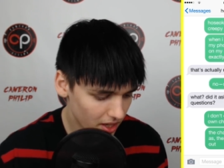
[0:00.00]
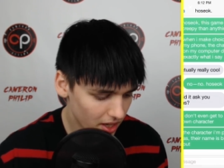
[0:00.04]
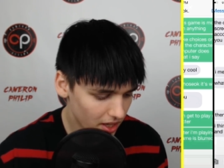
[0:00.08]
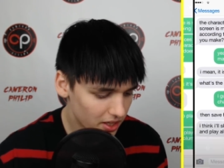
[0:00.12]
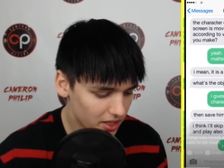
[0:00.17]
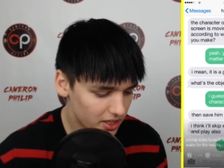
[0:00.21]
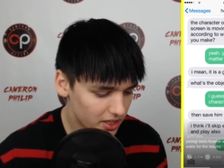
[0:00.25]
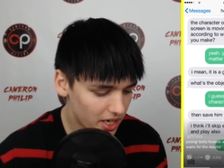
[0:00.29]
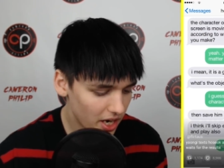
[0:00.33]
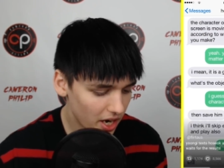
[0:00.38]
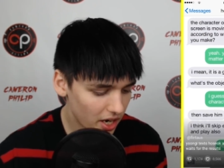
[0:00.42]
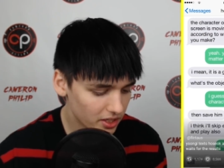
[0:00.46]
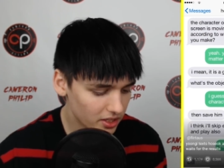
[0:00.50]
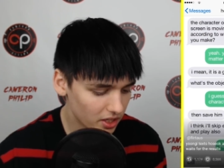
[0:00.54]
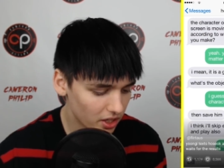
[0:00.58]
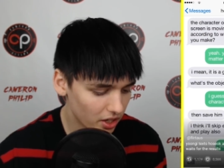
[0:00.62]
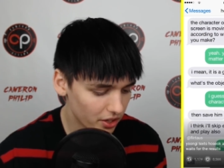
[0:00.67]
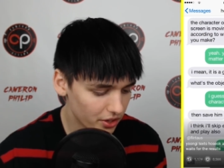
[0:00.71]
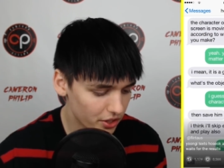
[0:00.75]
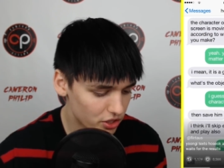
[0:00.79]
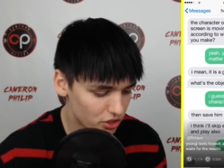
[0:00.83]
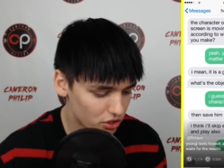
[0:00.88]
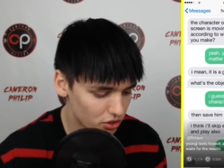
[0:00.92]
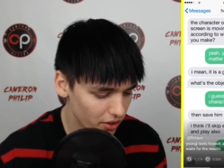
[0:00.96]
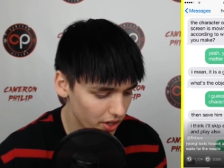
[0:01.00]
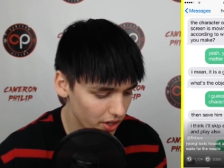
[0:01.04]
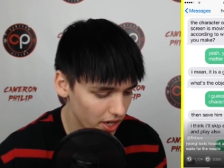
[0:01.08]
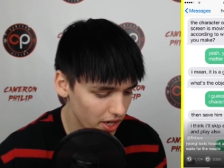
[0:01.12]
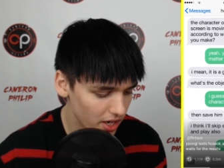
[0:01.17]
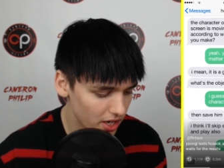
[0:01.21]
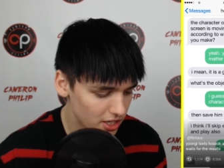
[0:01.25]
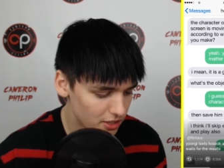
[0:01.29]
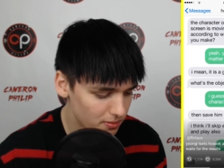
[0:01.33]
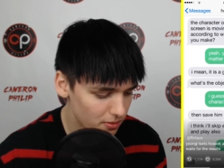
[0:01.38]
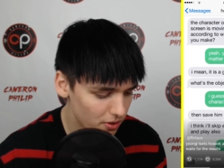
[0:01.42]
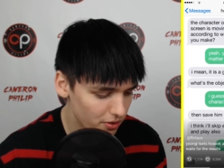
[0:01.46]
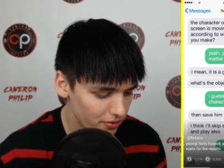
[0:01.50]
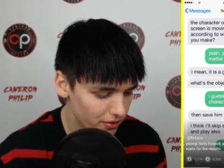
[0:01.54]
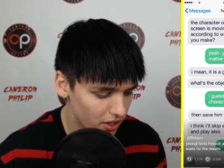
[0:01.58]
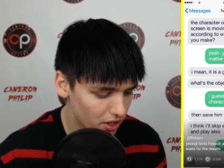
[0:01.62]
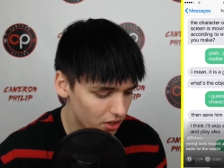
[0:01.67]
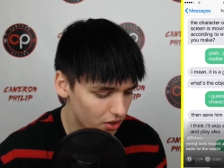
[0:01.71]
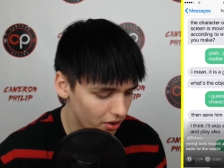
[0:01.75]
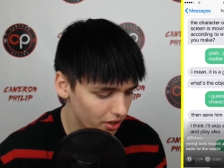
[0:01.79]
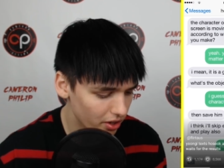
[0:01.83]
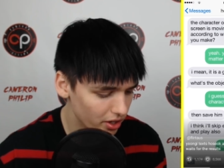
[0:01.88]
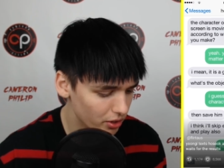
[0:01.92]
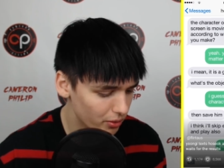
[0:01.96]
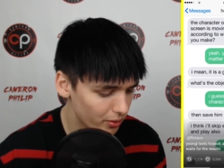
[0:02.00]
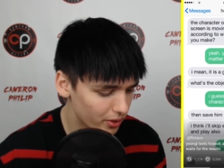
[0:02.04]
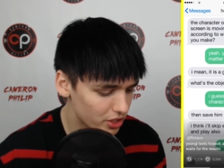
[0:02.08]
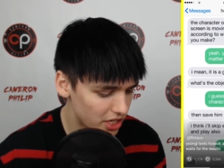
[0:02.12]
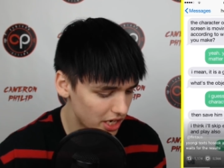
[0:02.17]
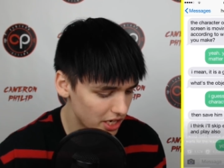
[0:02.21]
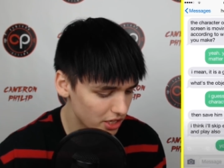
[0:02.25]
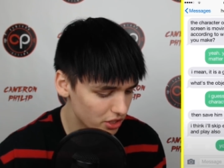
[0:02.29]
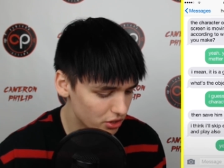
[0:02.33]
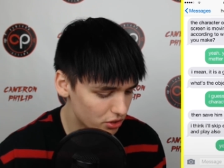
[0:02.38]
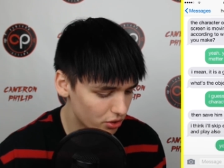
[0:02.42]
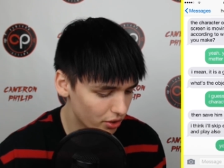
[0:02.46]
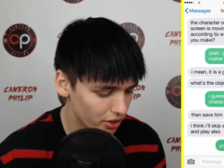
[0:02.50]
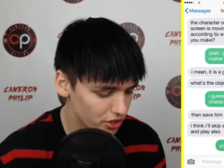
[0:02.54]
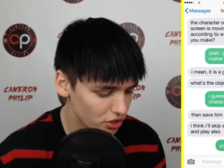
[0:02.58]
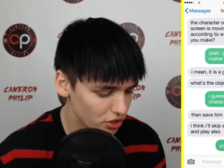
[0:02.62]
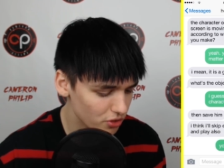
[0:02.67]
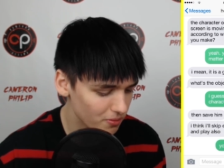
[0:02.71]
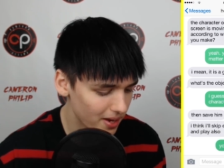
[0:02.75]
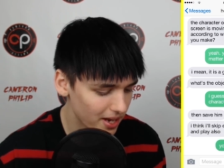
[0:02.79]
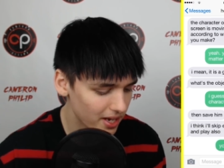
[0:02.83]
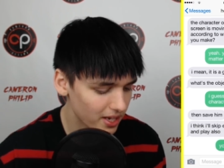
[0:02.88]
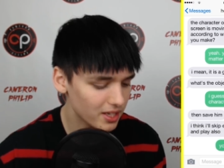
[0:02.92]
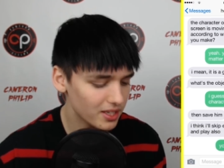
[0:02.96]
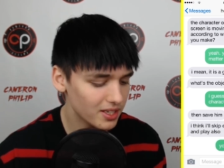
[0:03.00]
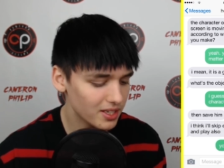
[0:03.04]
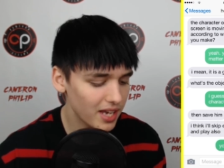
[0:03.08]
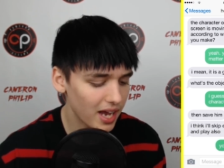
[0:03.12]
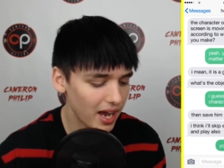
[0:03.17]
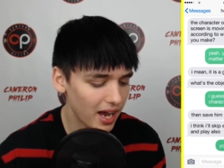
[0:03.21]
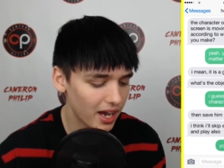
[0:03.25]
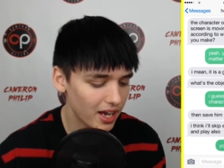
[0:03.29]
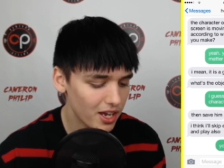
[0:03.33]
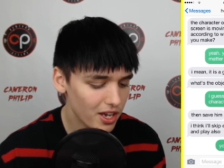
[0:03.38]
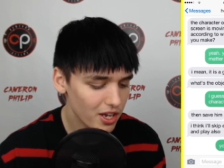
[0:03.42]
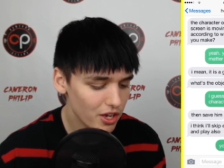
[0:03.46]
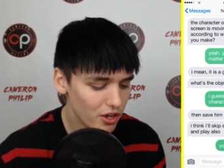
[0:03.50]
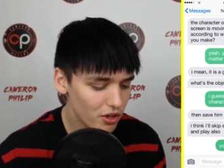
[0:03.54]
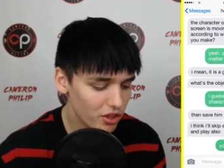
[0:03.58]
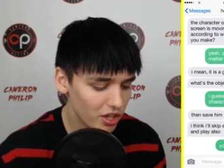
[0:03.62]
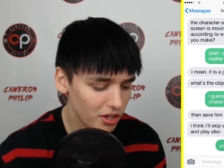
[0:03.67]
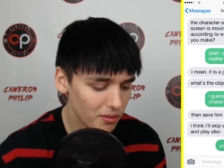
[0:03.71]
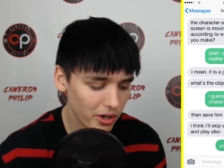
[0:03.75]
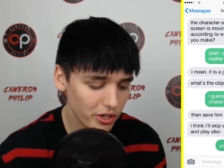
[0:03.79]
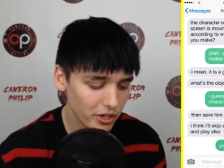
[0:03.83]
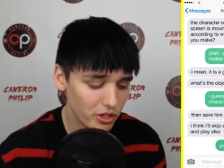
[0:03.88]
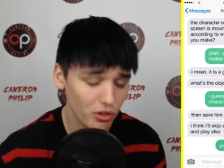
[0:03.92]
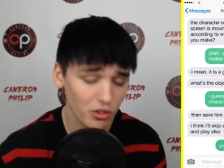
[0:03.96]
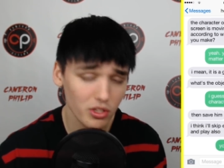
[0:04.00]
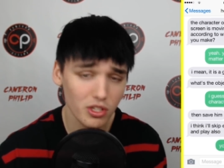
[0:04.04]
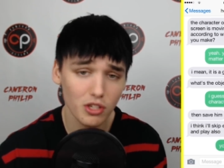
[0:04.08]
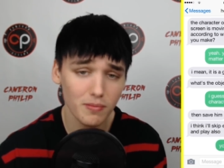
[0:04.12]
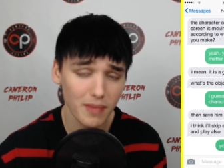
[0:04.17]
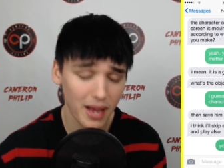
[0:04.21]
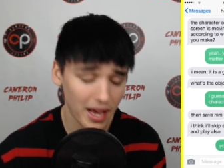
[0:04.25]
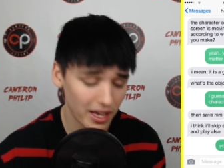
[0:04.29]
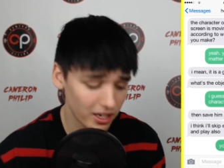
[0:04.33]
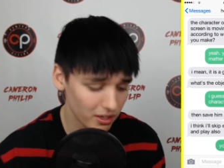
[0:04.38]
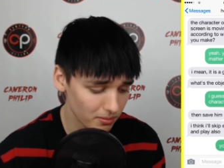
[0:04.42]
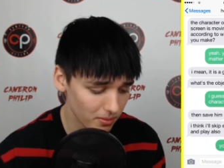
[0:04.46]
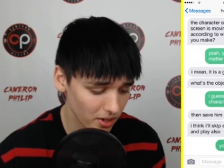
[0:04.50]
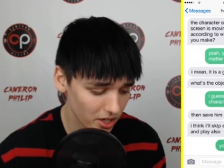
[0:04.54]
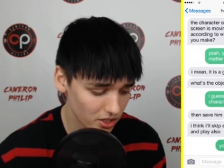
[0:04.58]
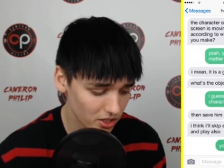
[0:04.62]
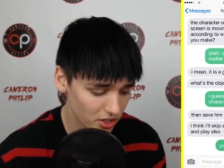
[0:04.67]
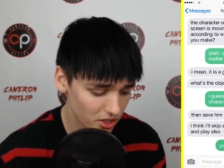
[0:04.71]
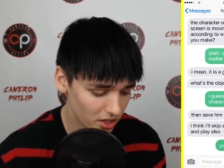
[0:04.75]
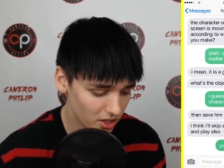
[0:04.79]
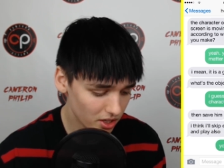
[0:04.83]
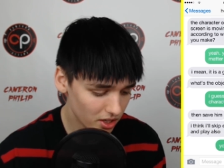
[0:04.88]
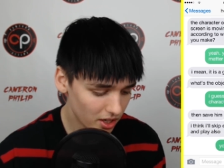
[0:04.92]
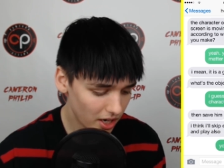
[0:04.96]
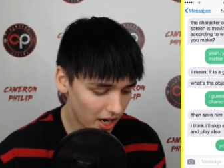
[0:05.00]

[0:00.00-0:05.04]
The character on the screen is moving according to what choice you make? Yeah, you think my choices matter much?